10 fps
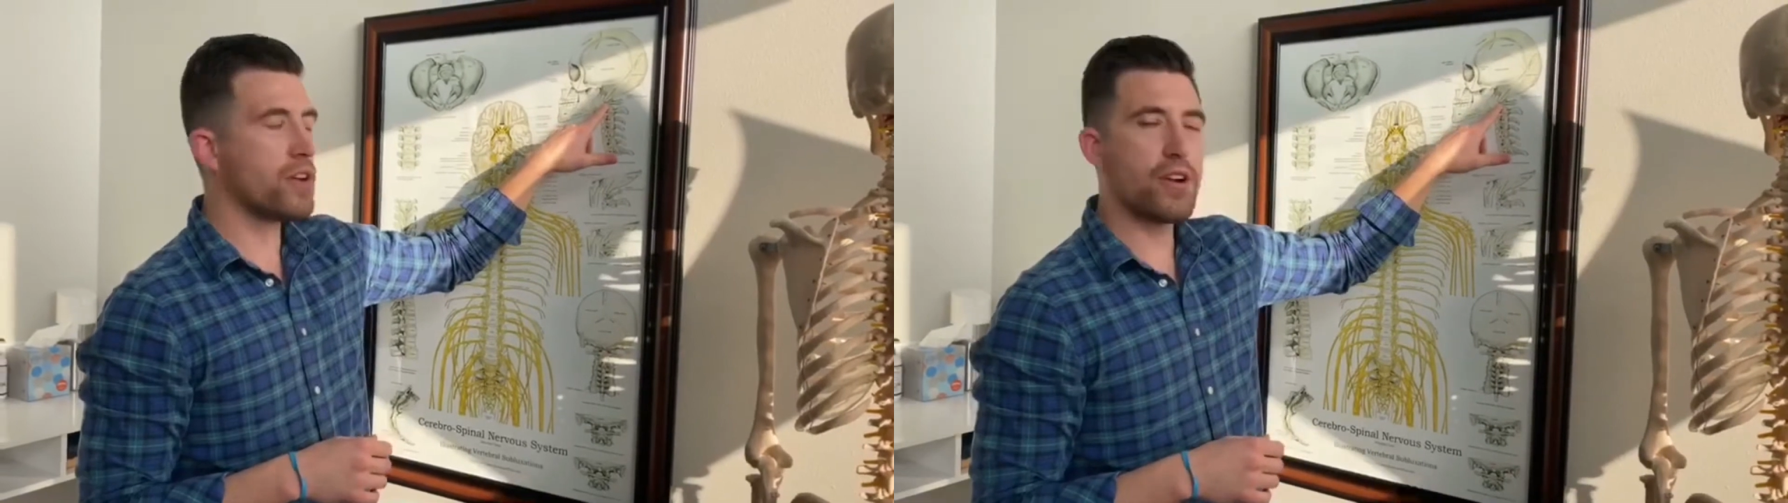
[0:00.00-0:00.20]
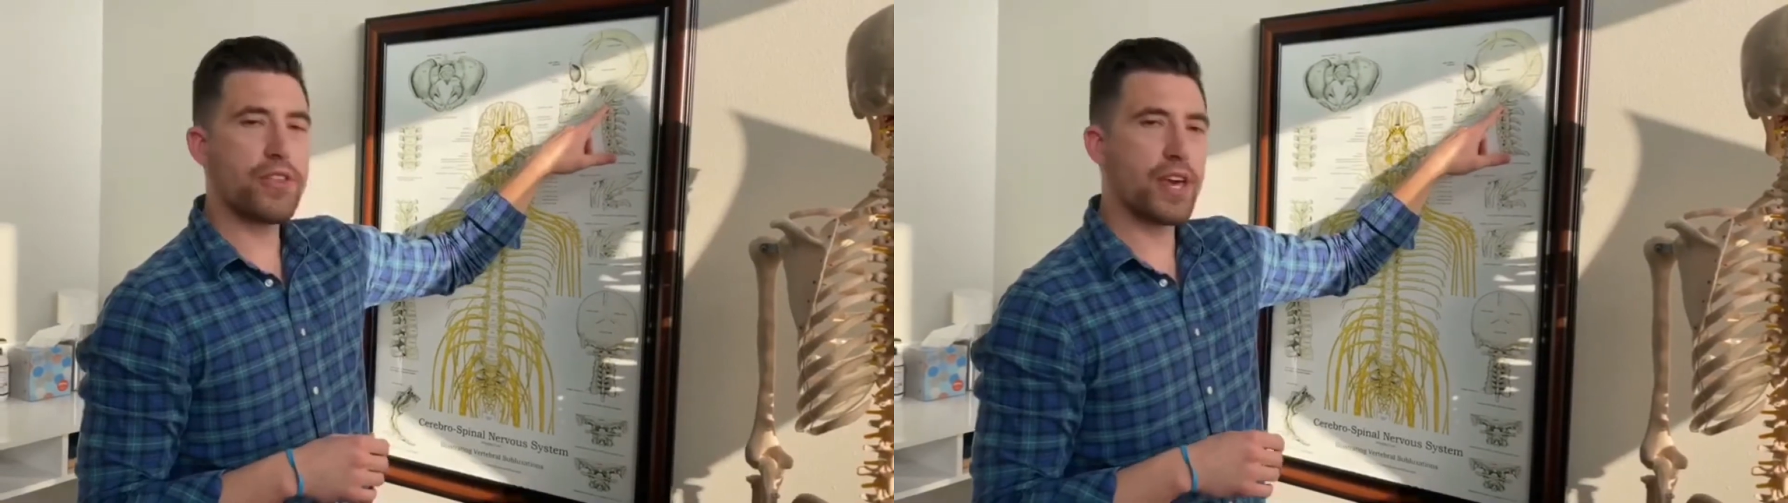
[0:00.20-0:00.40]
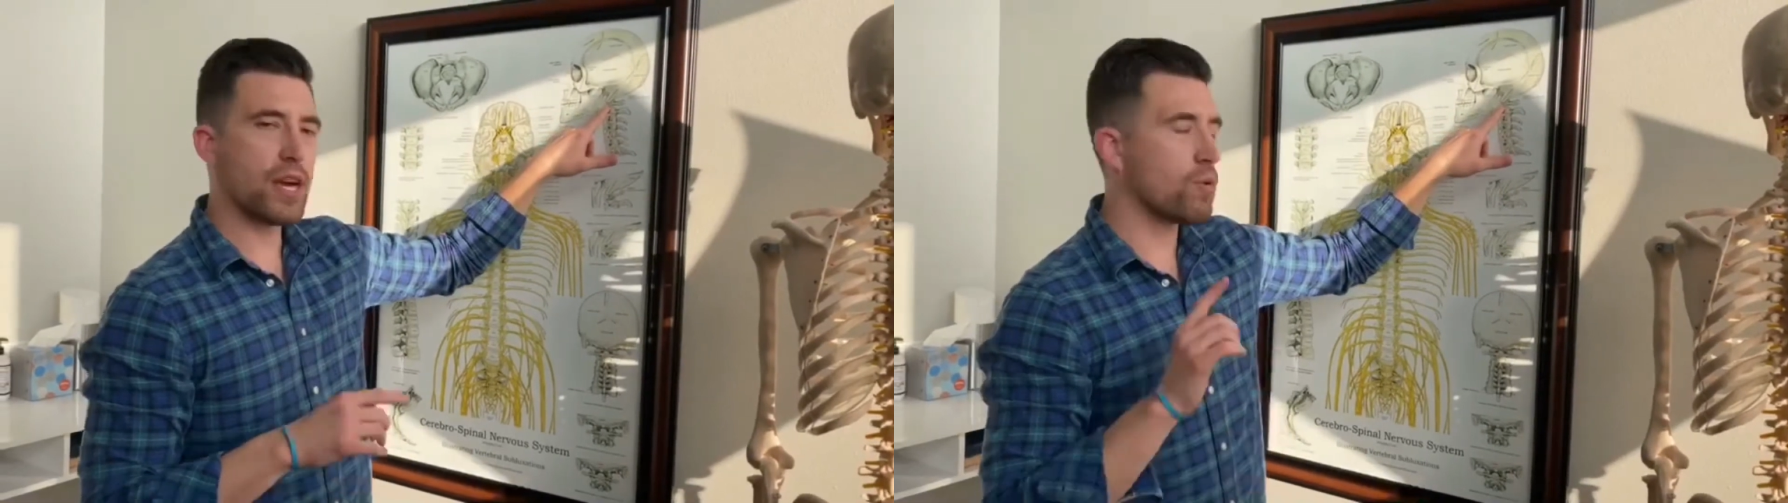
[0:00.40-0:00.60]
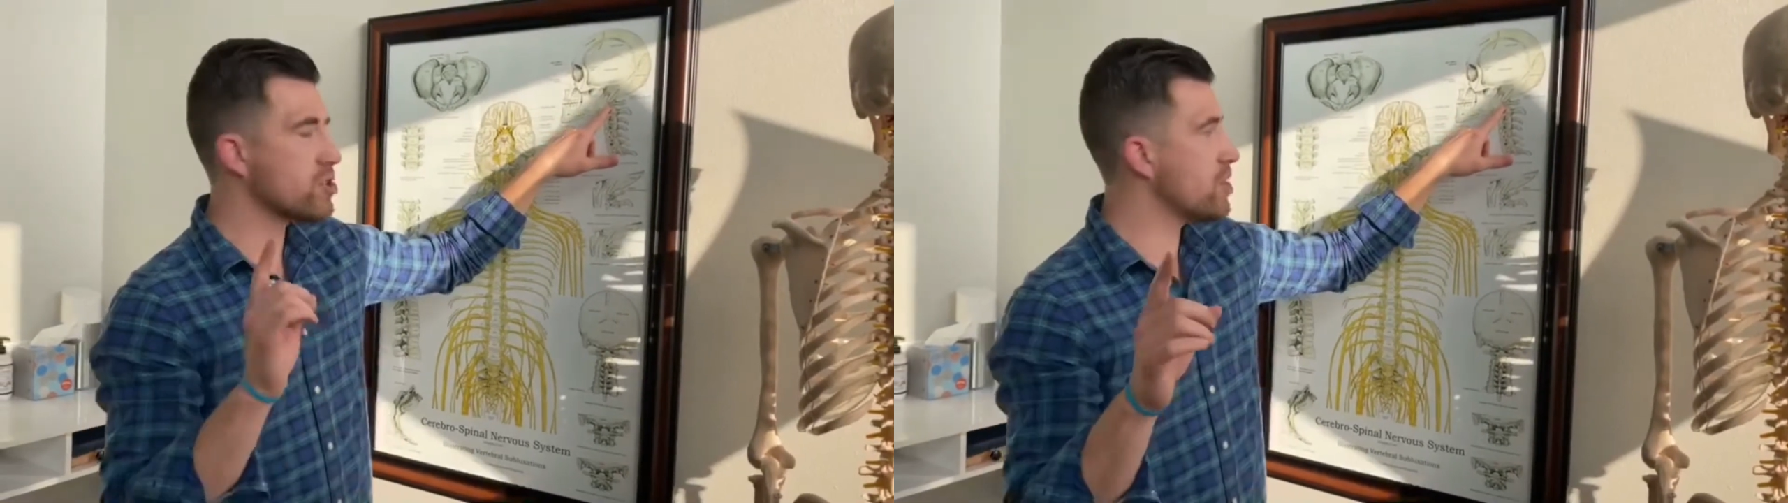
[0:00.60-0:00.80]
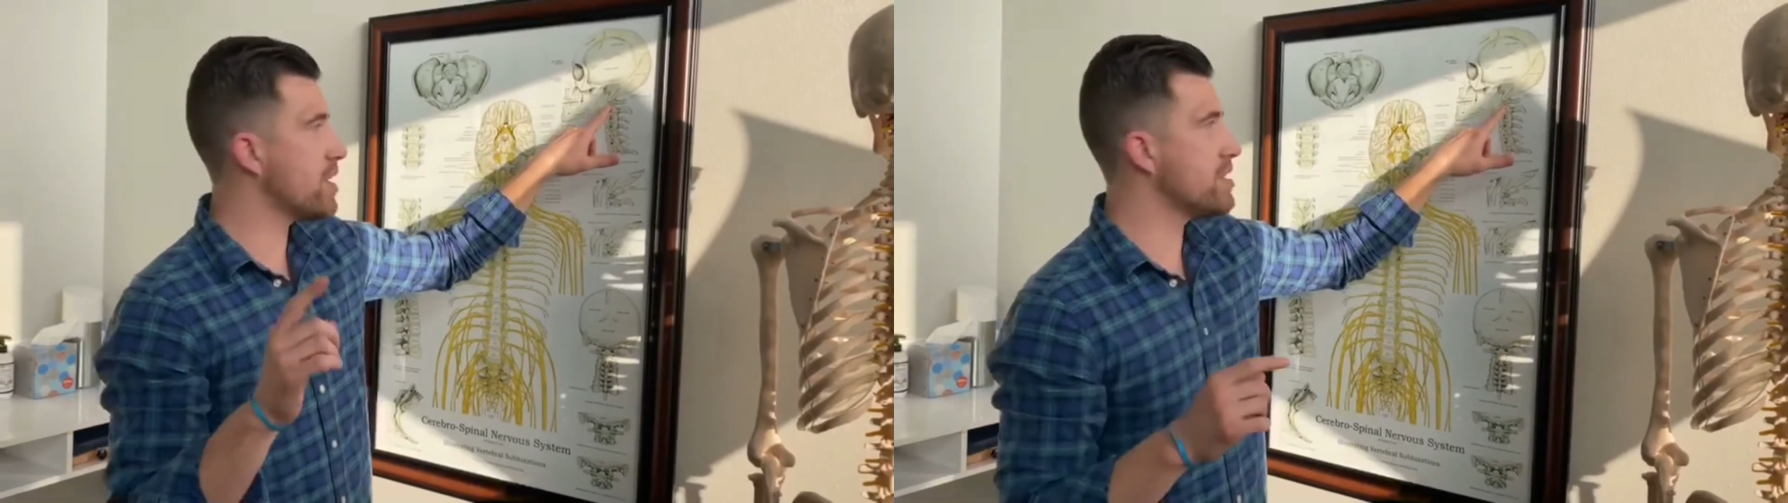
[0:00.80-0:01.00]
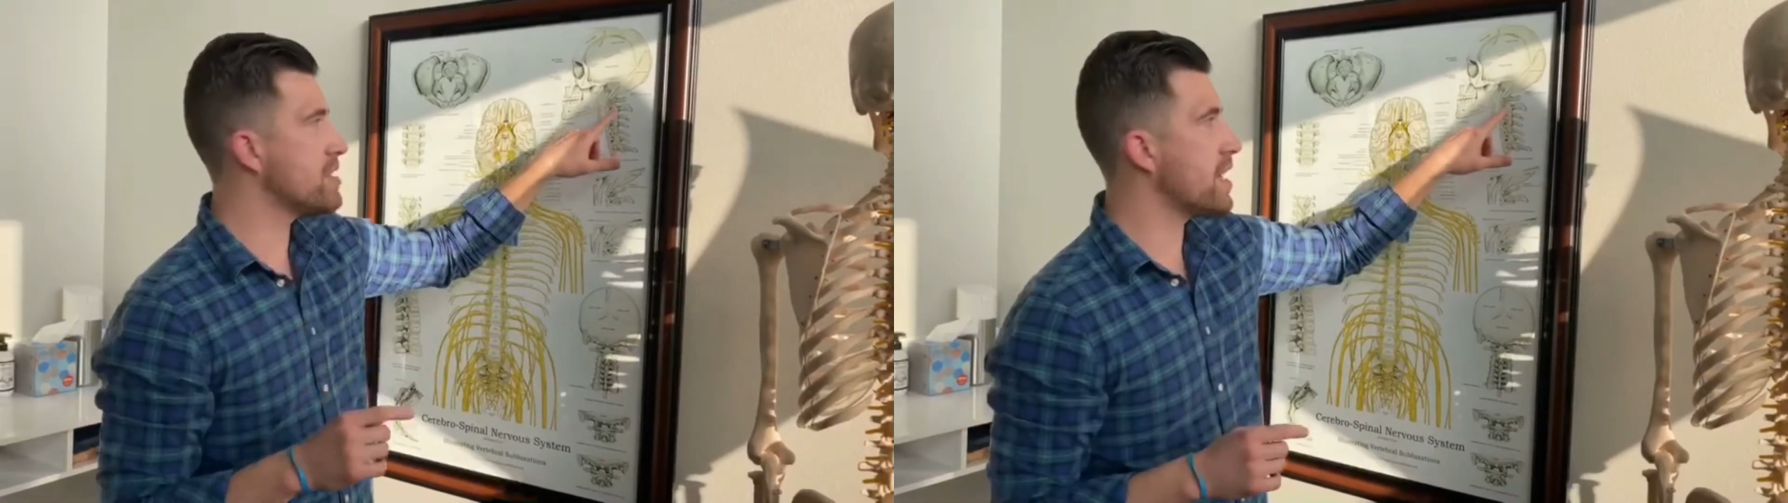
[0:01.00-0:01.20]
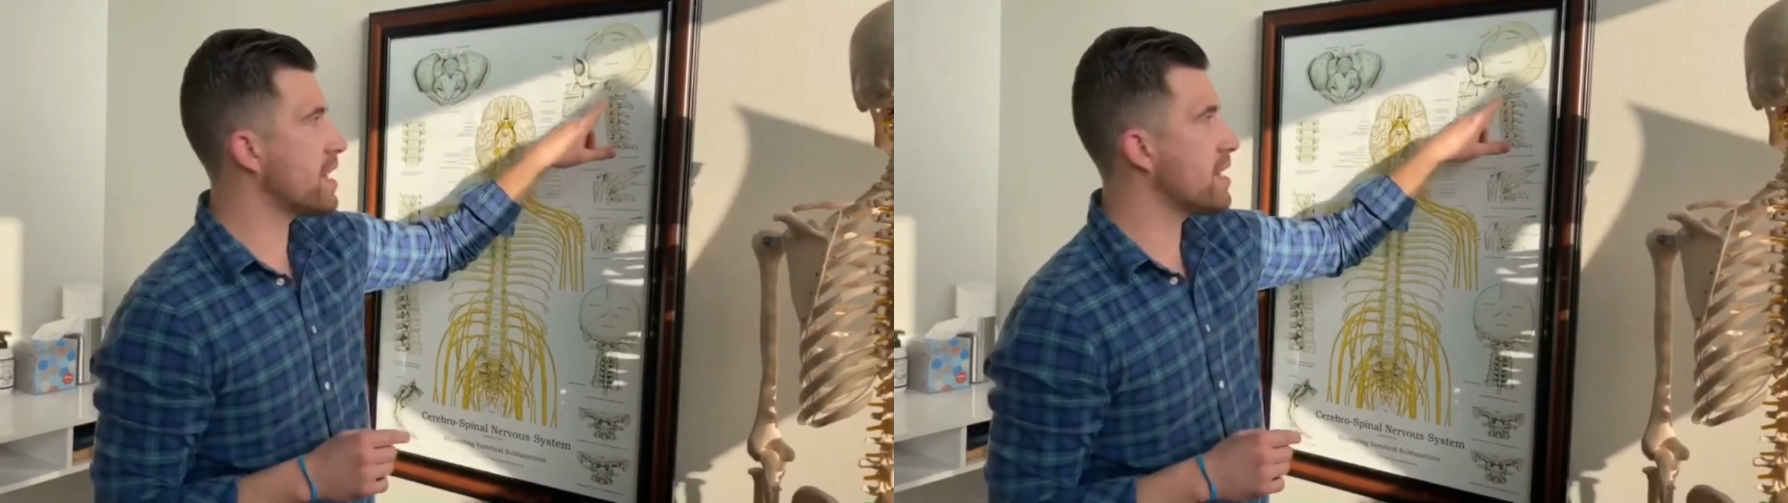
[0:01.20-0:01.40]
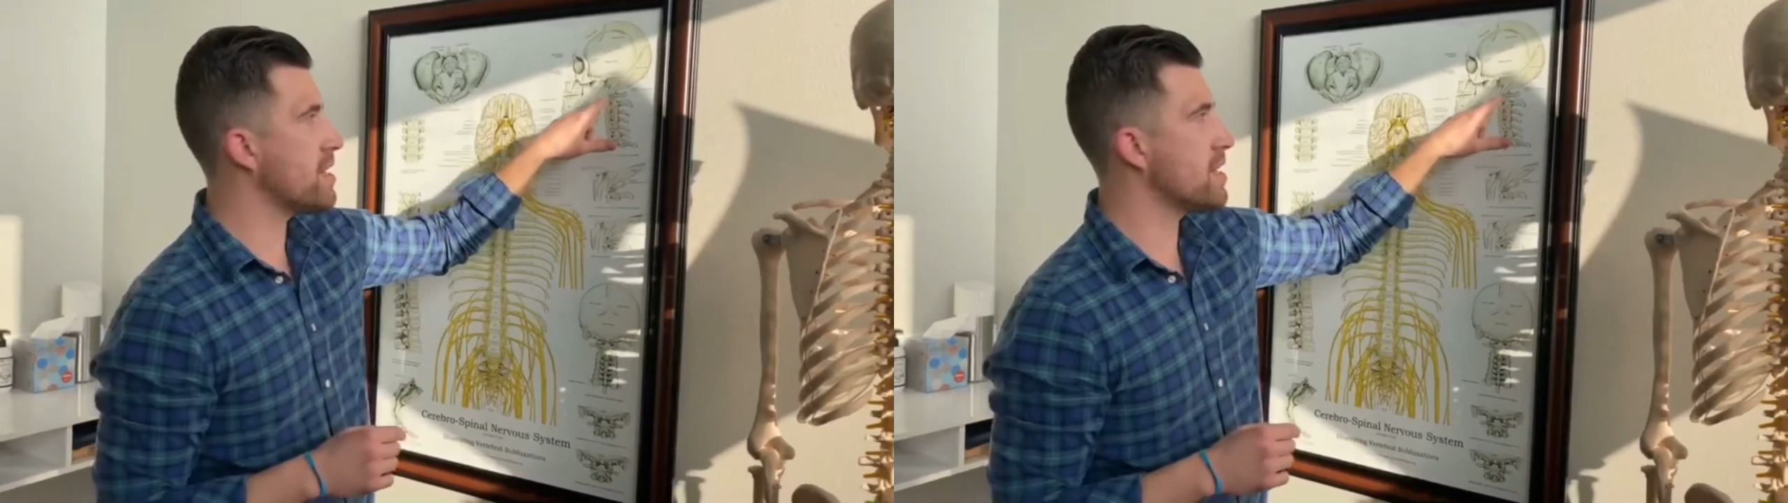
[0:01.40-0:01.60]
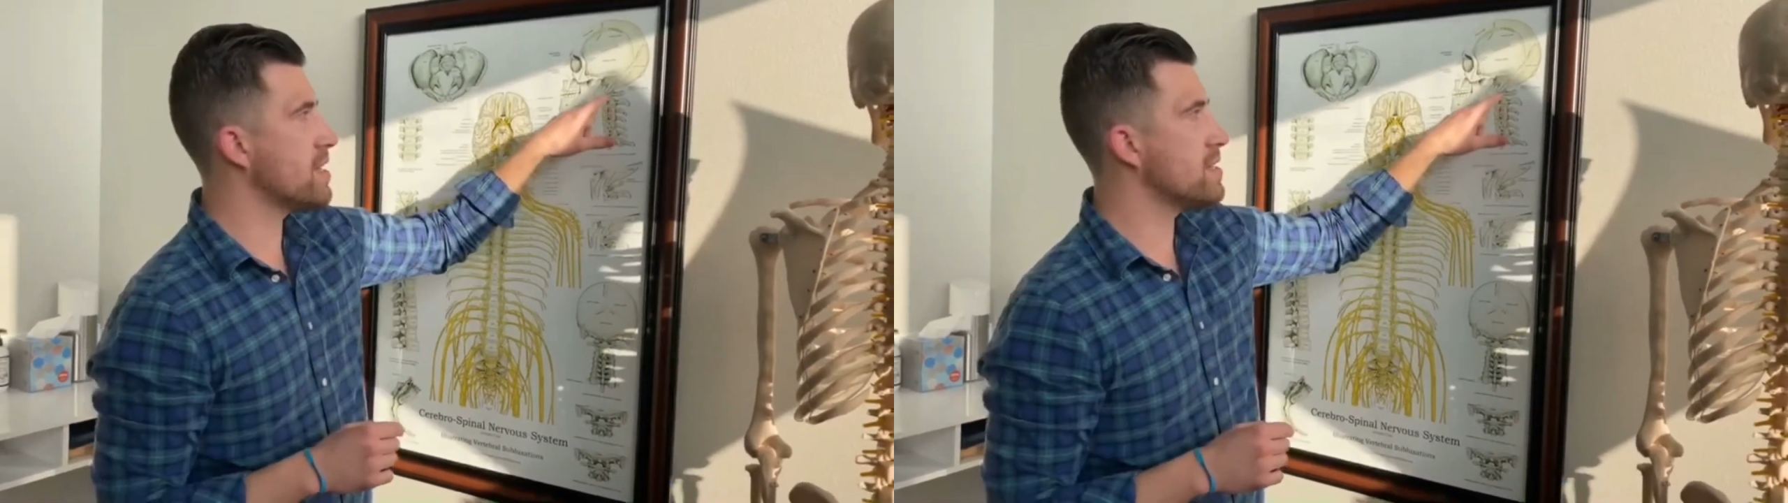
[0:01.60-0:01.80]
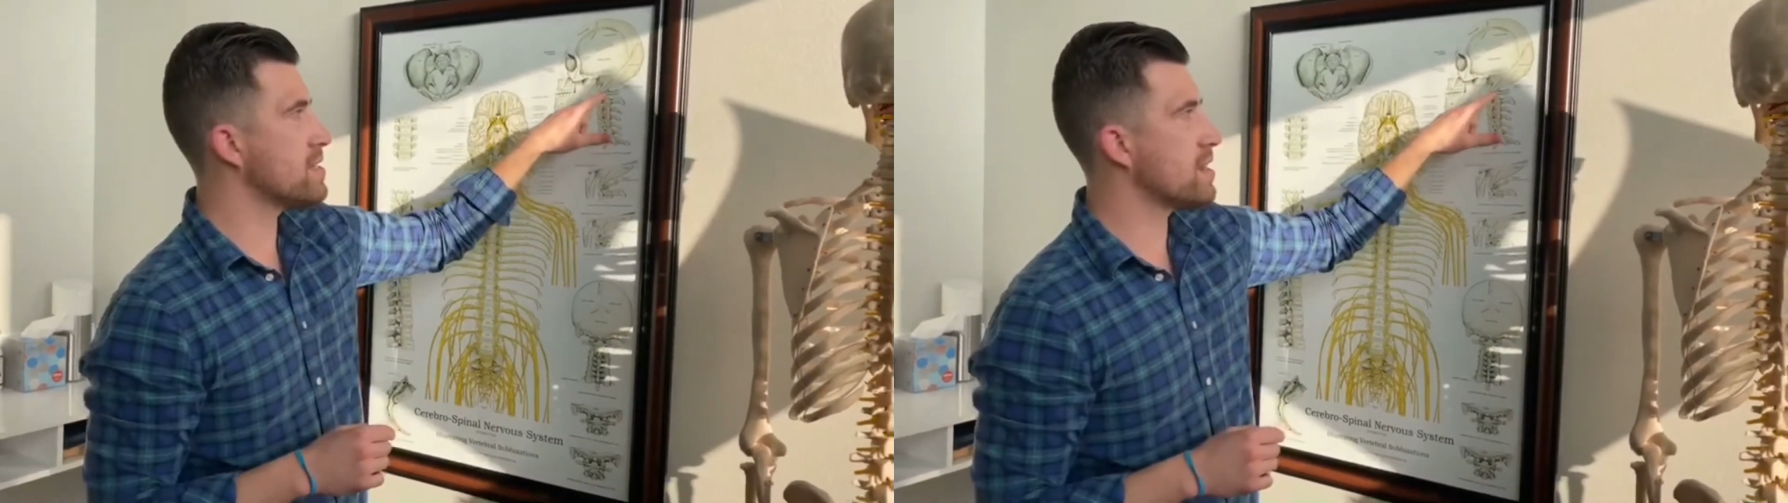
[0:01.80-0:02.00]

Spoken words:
thing I want you to understand is